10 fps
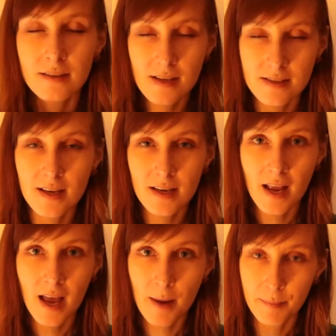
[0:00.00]
does not
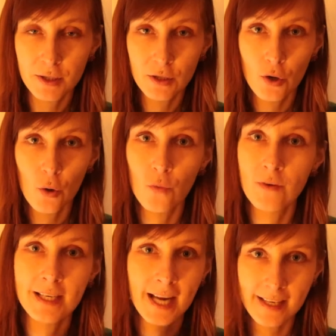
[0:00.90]
happen
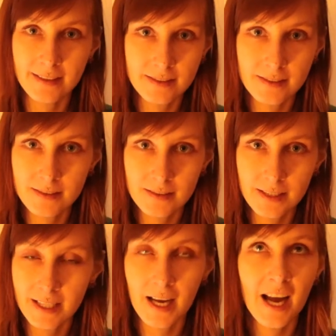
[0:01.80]
overnight.
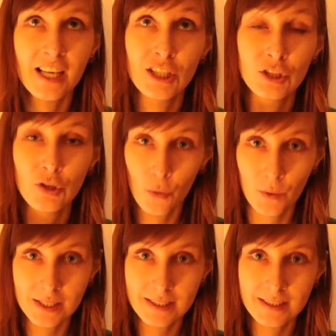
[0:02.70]
Like, I know
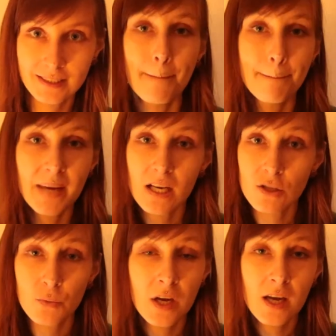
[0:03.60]
it.
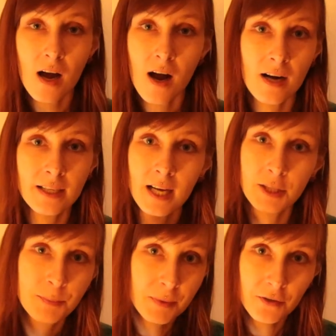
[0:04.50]
Because we are
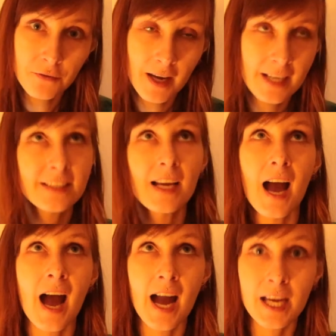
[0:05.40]
not perfect,
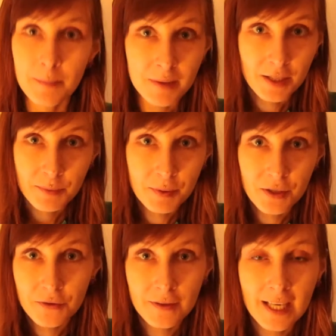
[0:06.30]
I am not
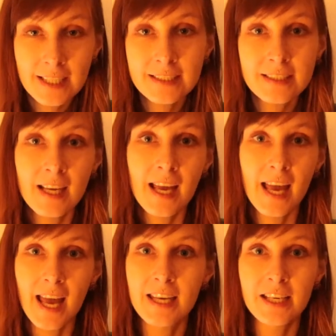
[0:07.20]
perfect,
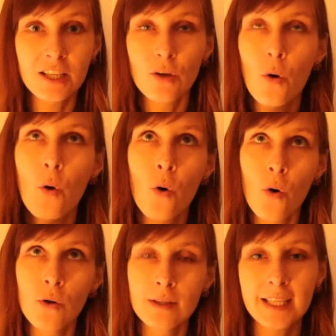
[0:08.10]
and it
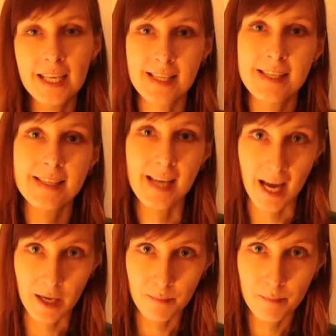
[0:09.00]
all needs
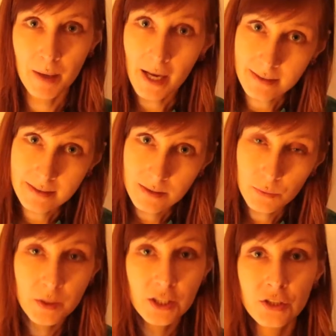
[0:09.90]
time. But we